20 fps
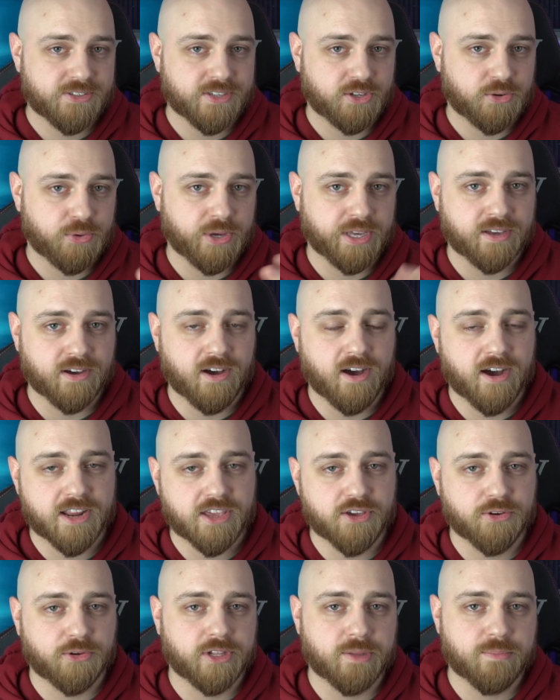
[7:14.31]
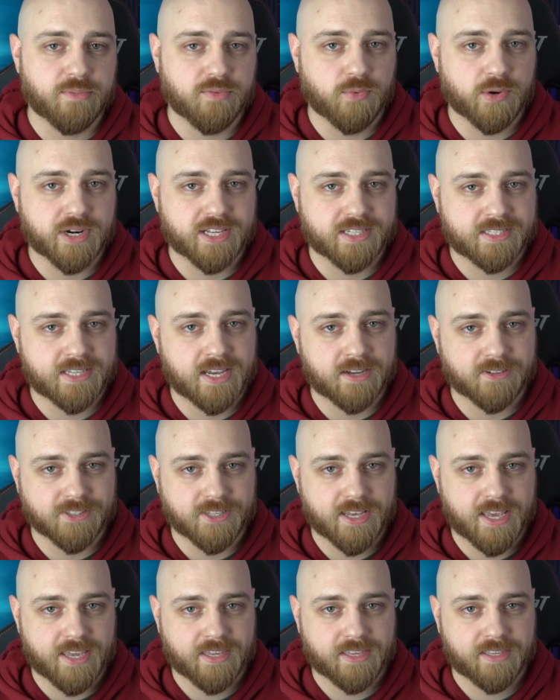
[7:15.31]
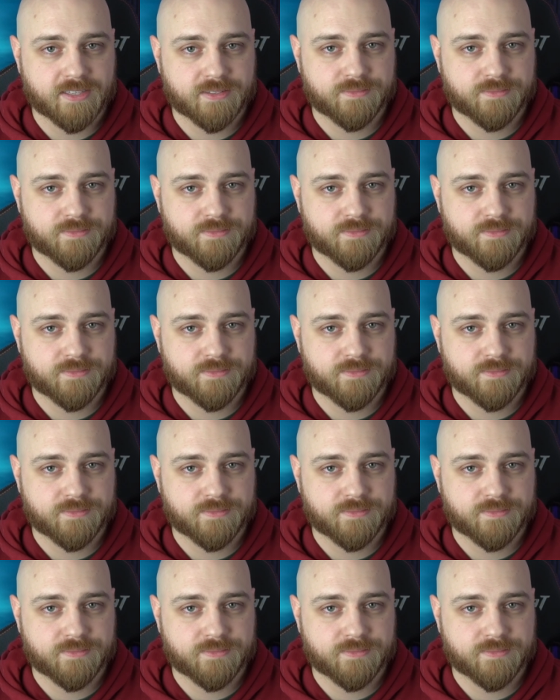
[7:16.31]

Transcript: a quick audio clip of what it sounds like.